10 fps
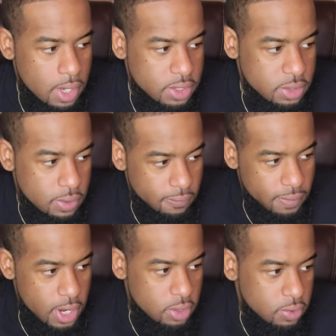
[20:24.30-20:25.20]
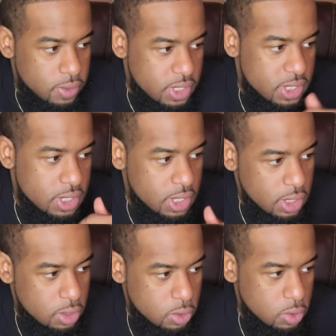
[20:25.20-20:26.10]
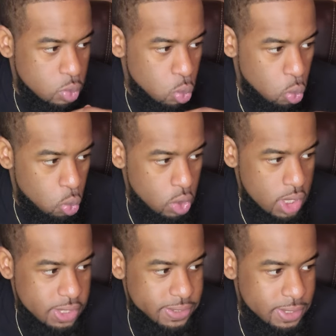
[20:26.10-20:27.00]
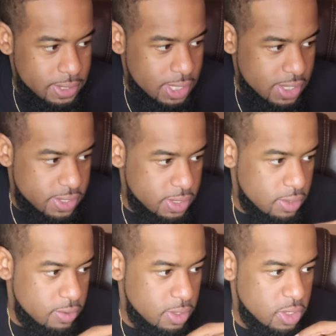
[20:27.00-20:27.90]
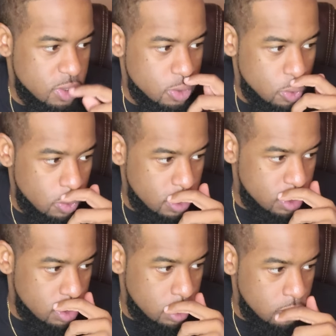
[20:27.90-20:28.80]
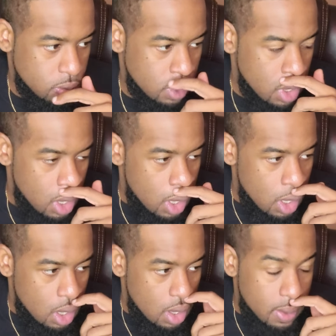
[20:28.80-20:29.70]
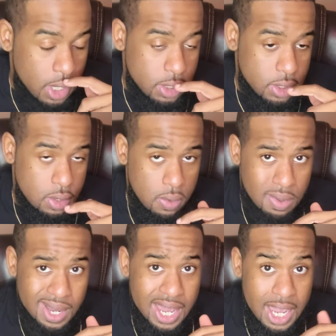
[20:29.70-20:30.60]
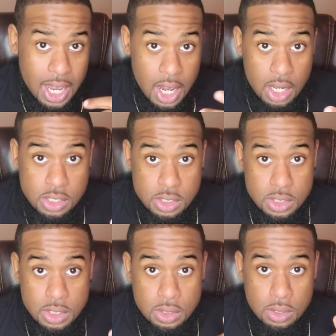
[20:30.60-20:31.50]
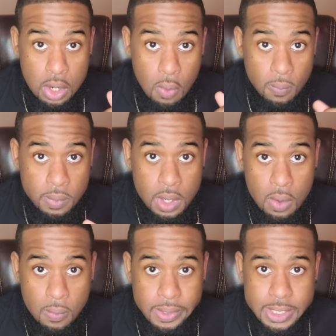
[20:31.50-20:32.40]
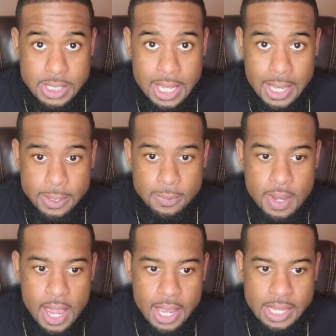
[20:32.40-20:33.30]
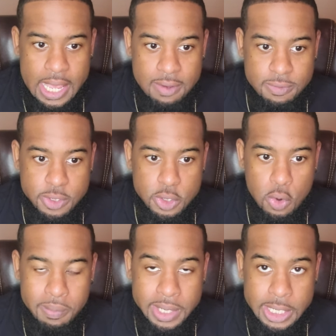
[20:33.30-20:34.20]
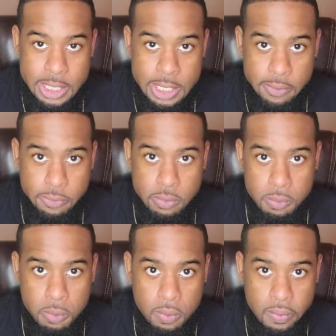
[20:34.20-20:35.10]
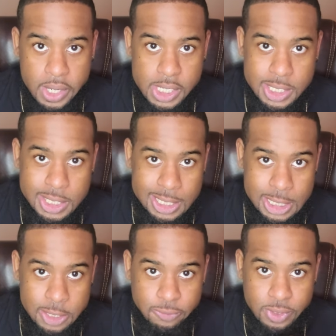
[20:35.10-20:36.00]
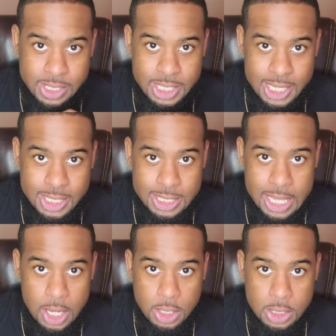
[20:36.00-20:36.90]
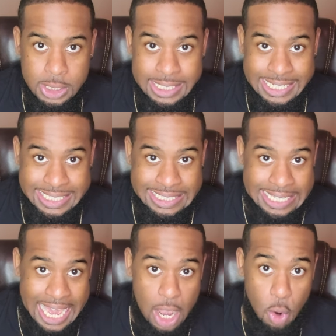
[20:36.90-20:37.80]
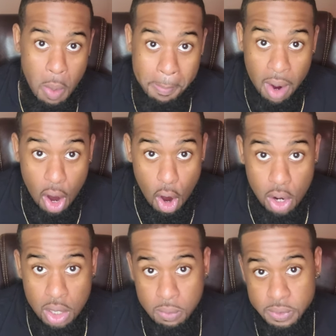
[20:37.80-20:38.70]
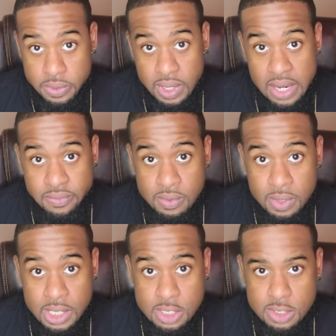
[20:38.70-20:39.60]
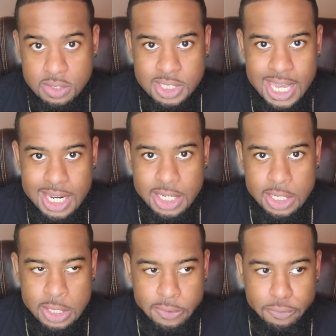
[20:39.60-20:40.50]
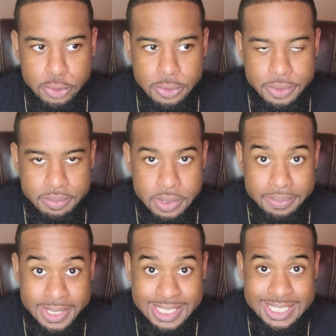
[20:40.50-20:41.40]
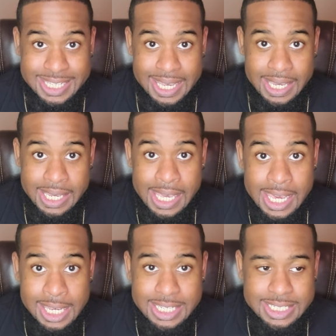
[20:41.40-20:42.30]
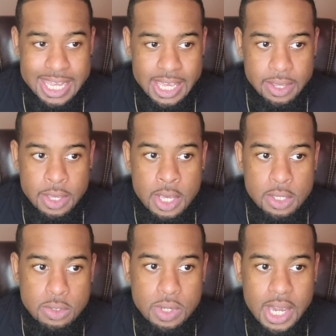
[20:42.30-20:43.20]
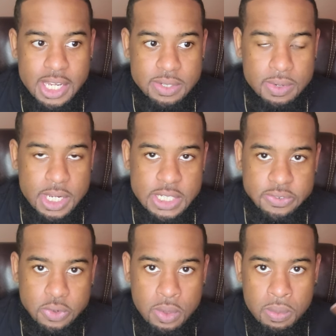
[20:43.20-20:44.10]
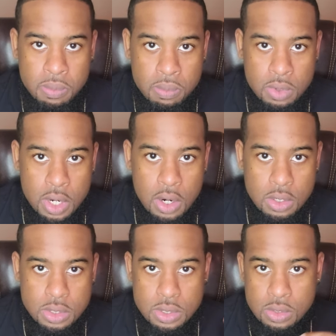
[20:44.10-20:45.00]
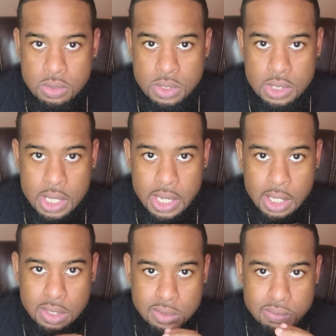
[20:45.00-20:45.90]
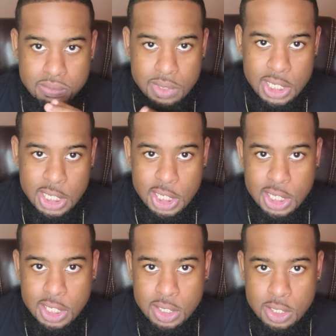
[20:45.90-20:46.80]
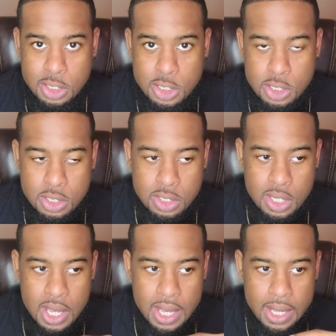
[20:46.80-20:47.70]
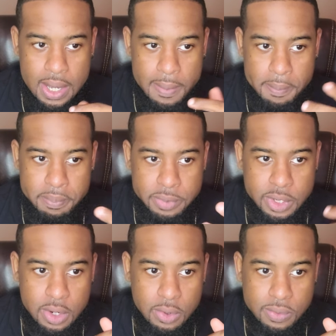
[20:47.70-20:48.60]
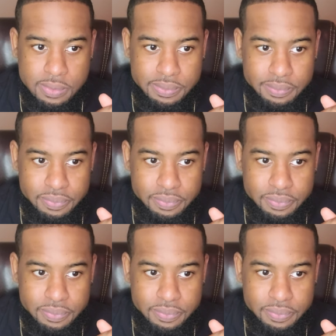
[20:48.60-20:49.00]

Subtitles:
All right, so the final question is, what is the next series you're going to do? Alright, so I honestly don't know. It's like you guys have so many different requests and different tastes and outlook that's not on par with everyone else. So it's kind of difficult to pretty much say. It's like you guys range from Naruto to like Kingen to like, you know,